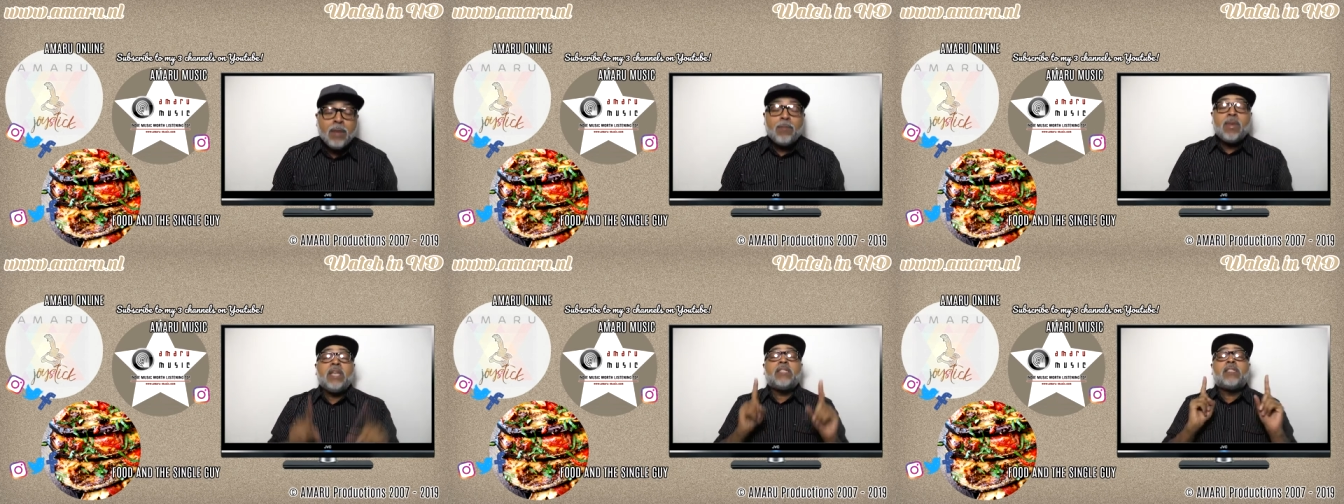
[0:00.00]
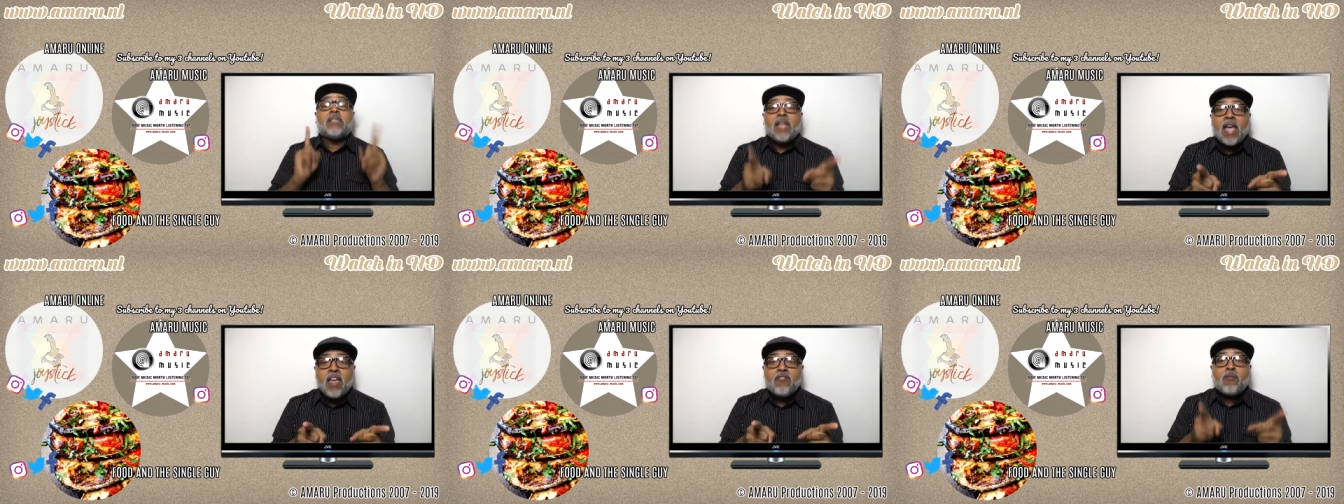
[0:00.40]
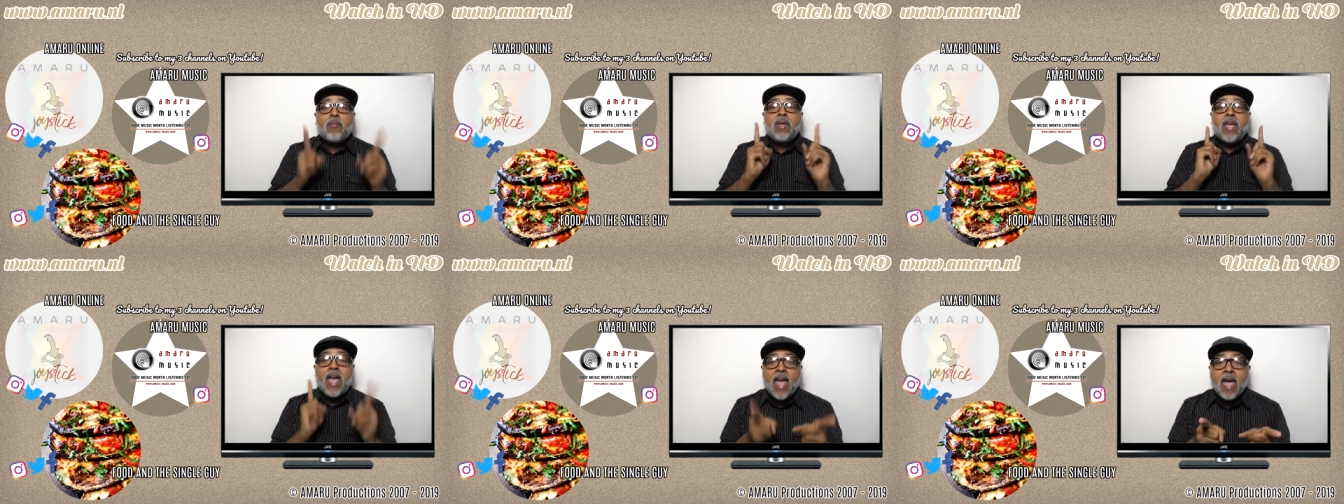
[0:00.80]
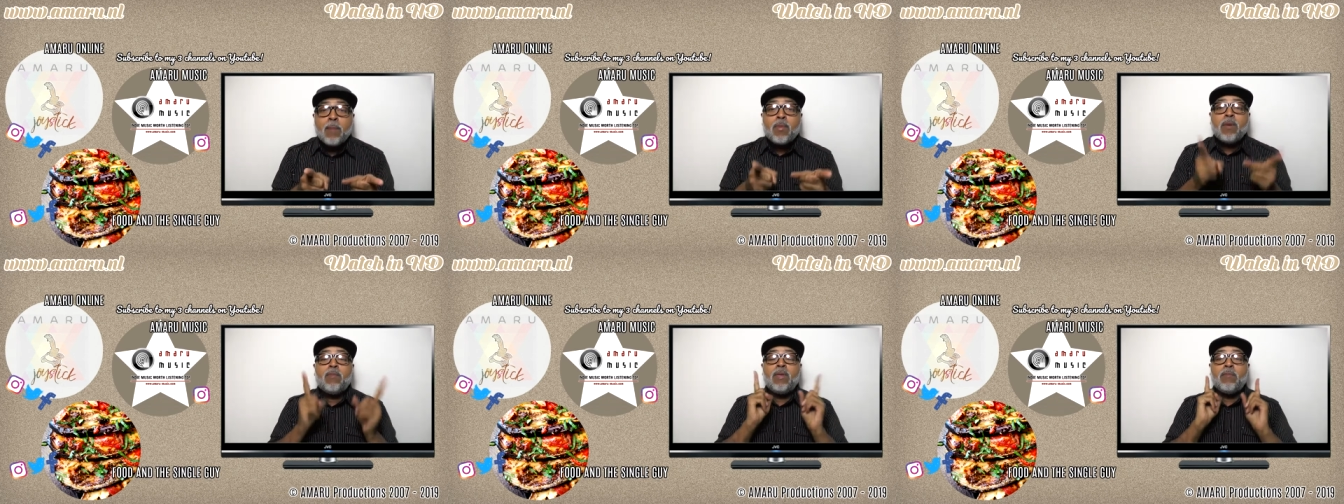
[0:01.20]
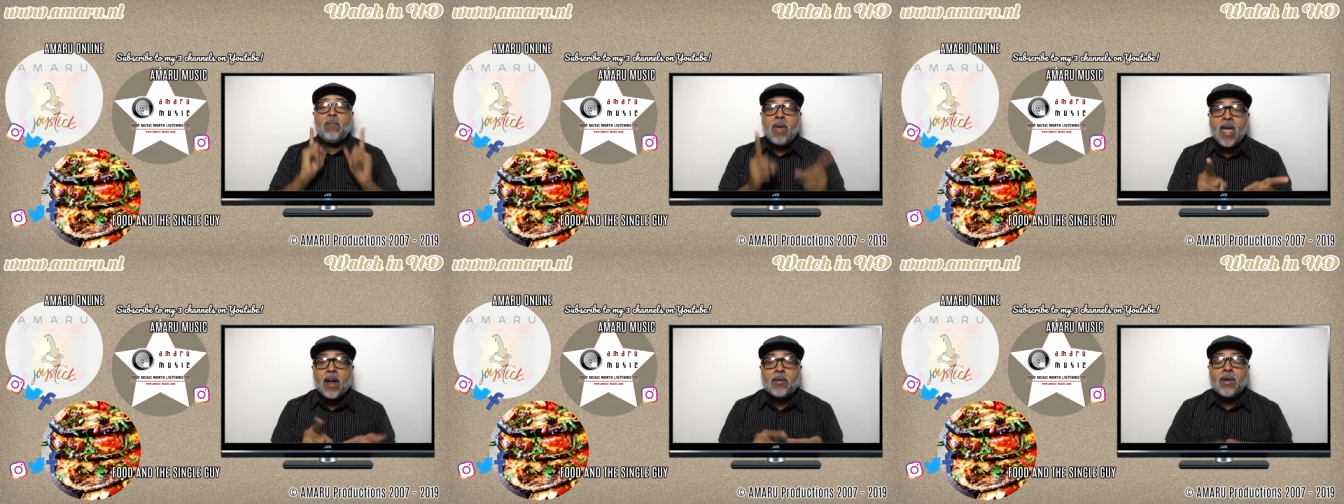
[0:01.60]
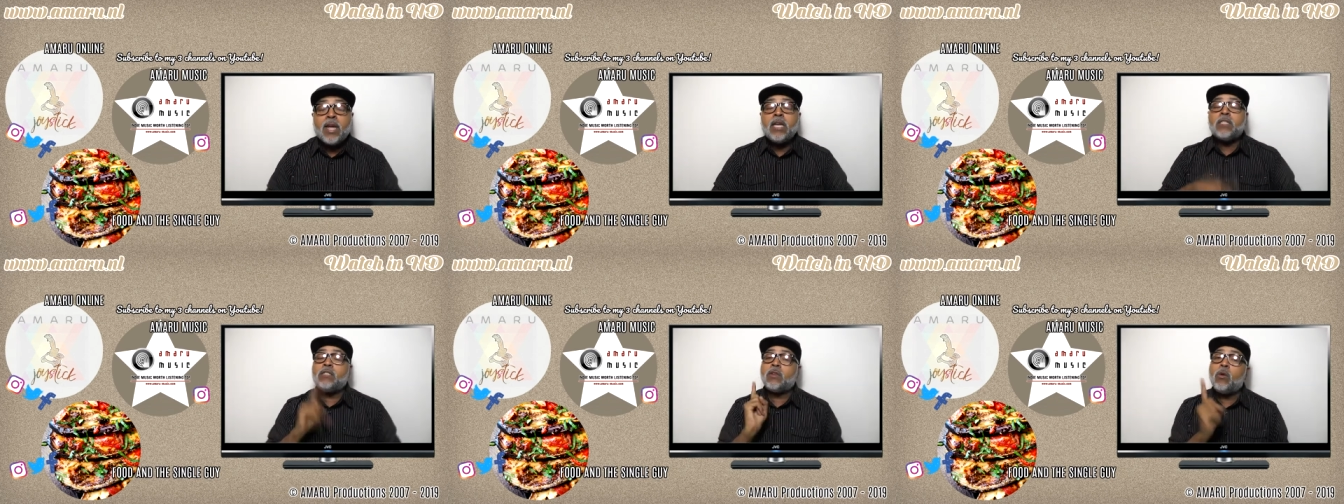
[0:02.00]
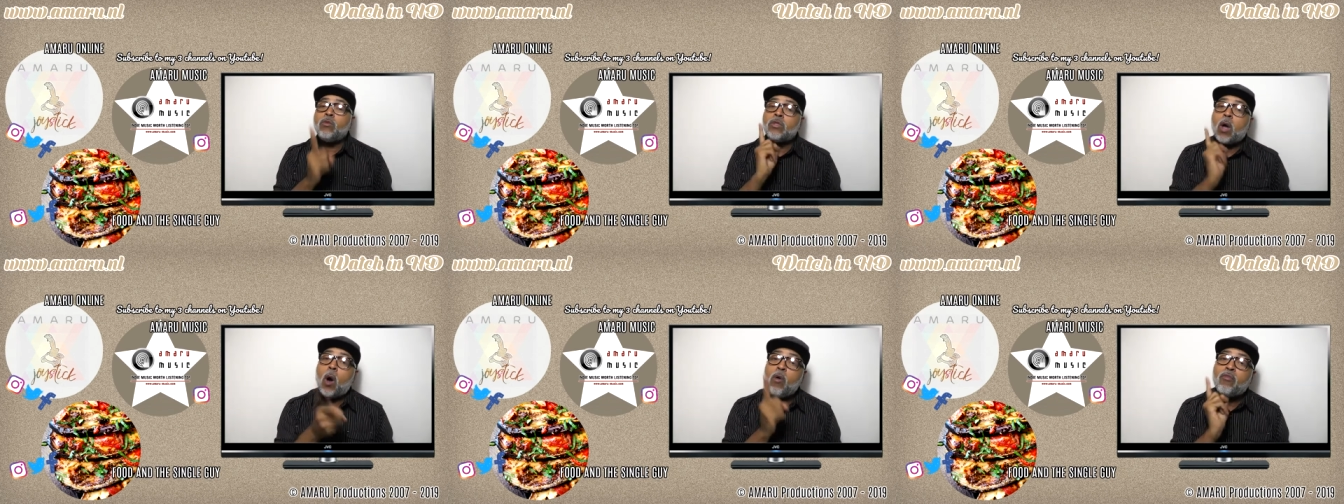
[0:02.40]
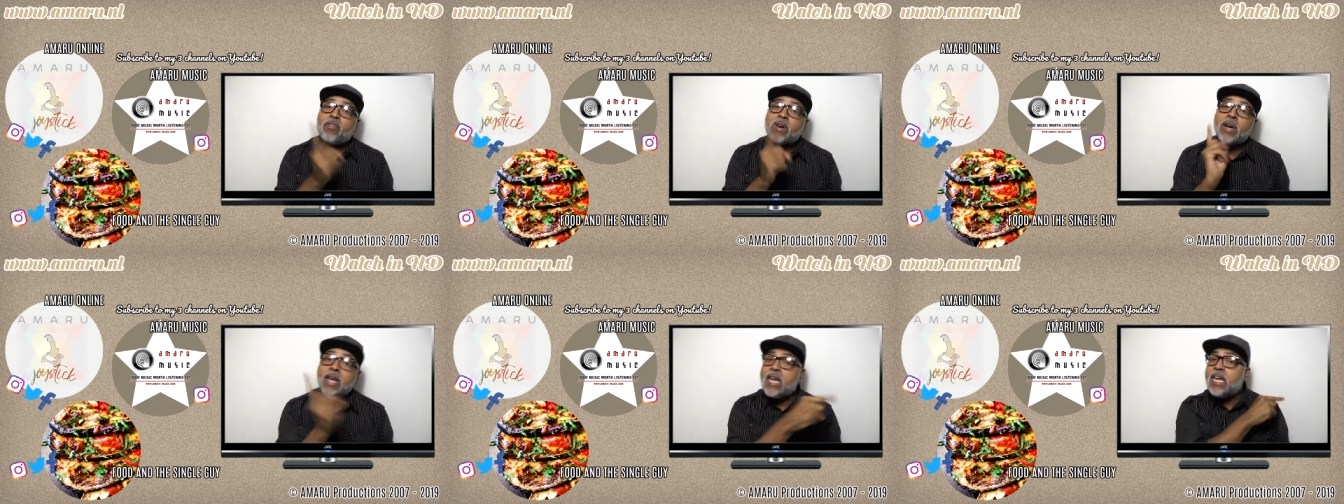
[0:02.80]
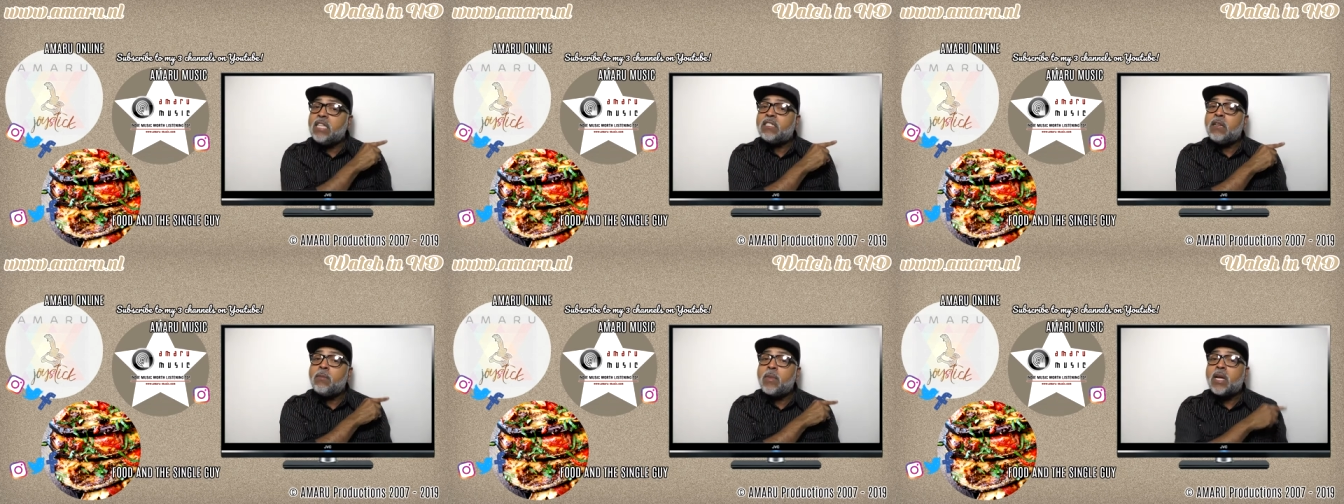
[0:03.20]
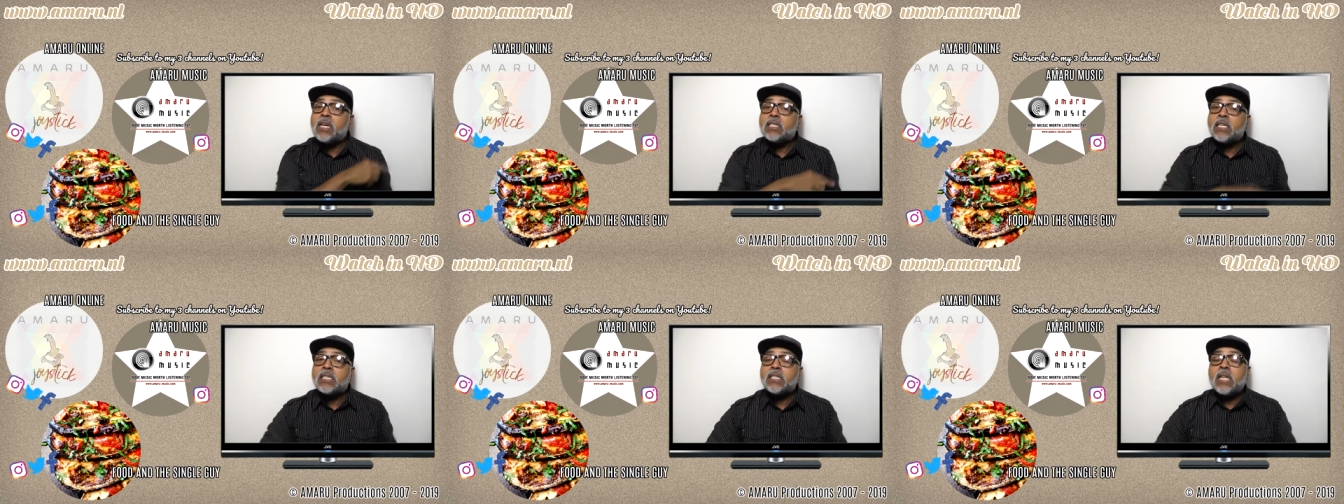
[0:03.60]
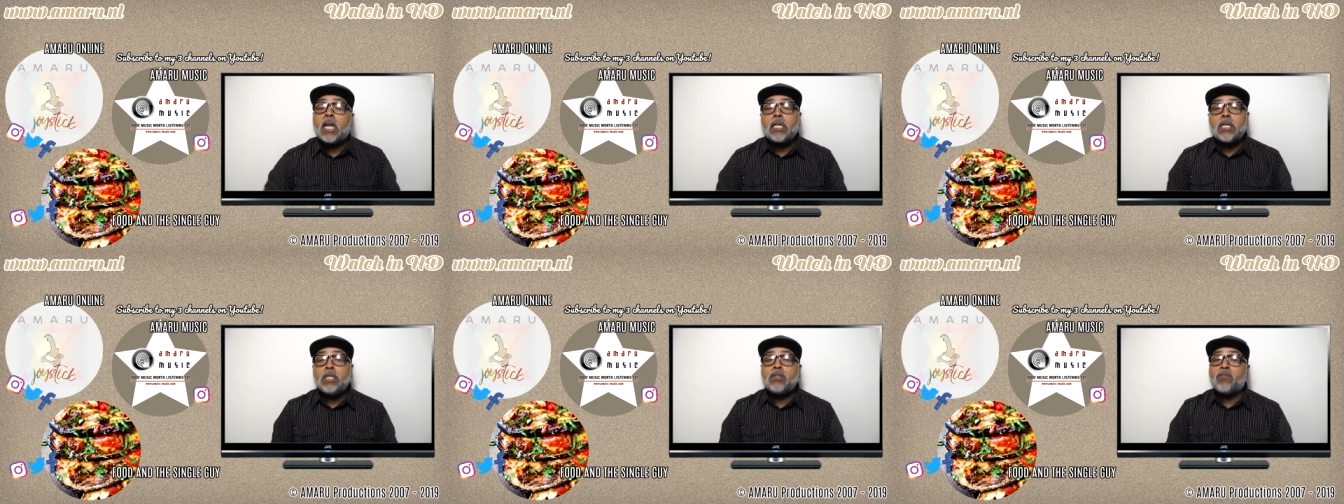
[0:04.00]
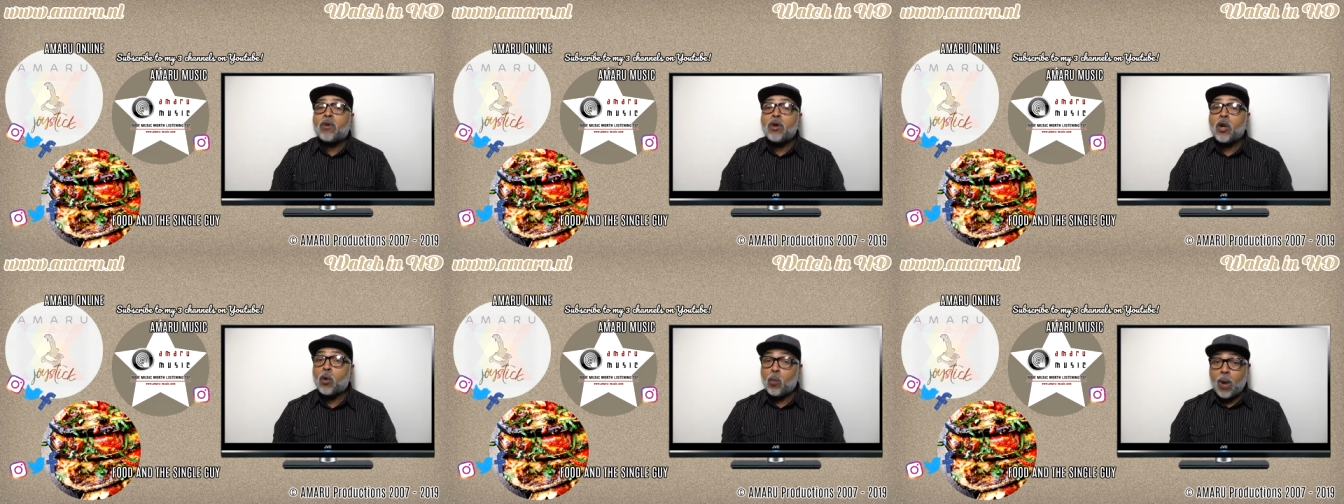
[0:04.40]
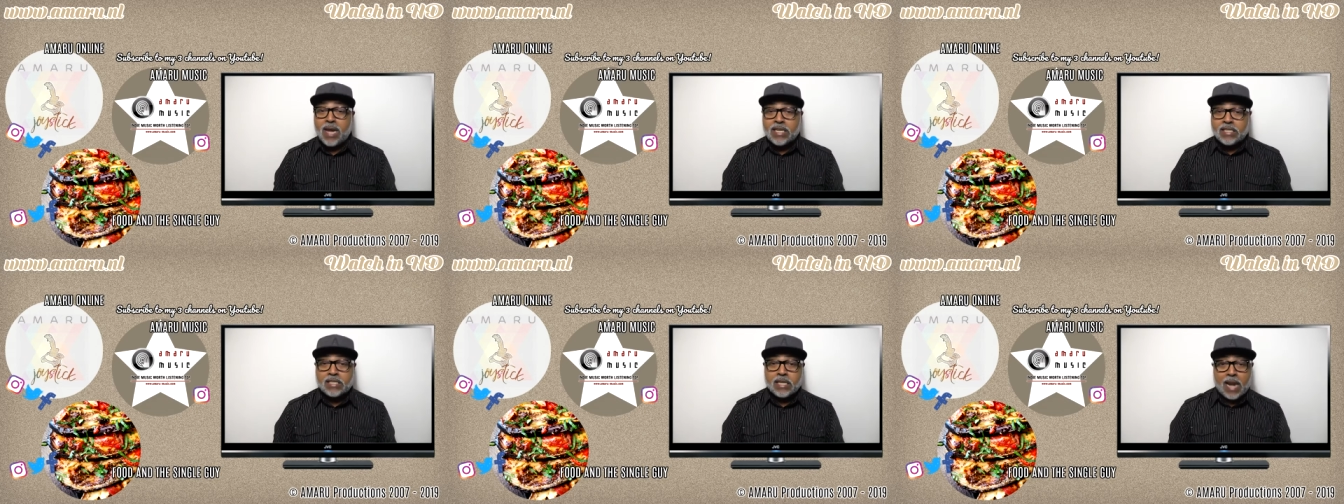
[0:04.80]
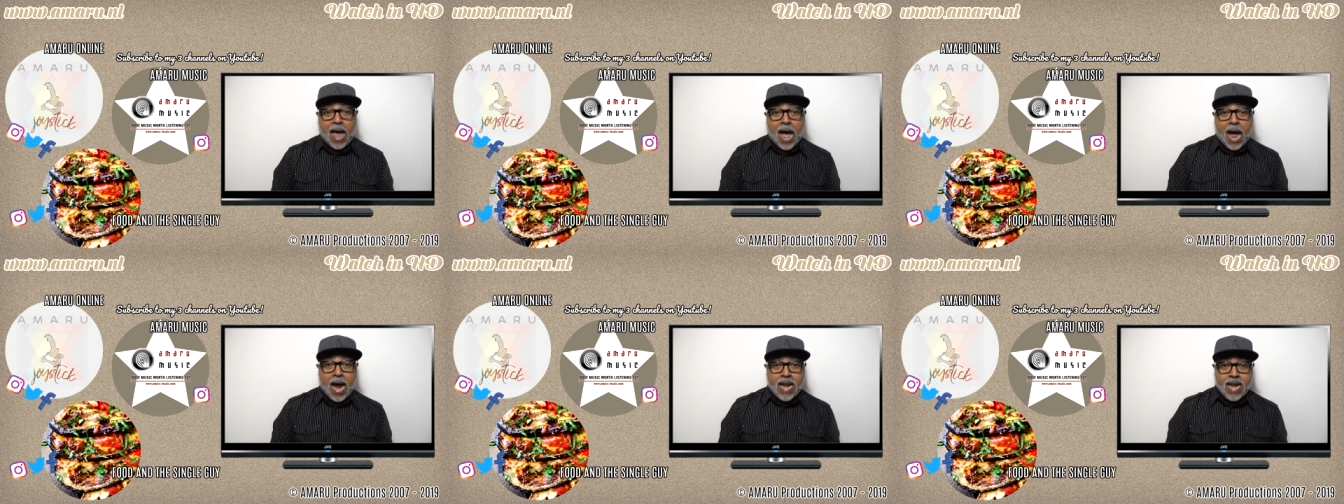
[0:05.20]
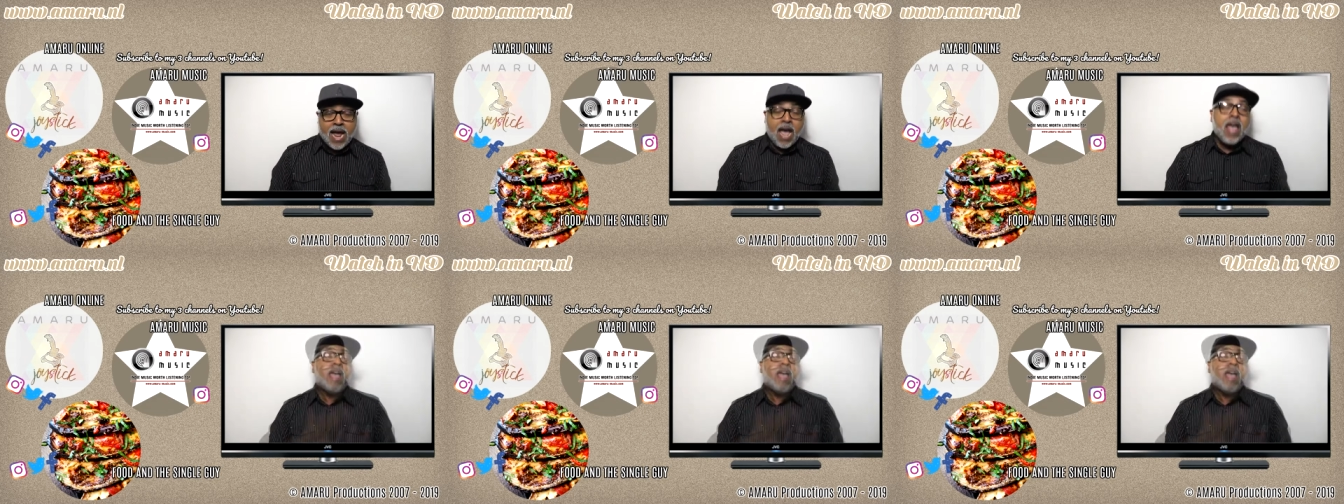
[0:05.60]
Be safe, be happy, be merry. Don't overeat because it's not good for your waistline.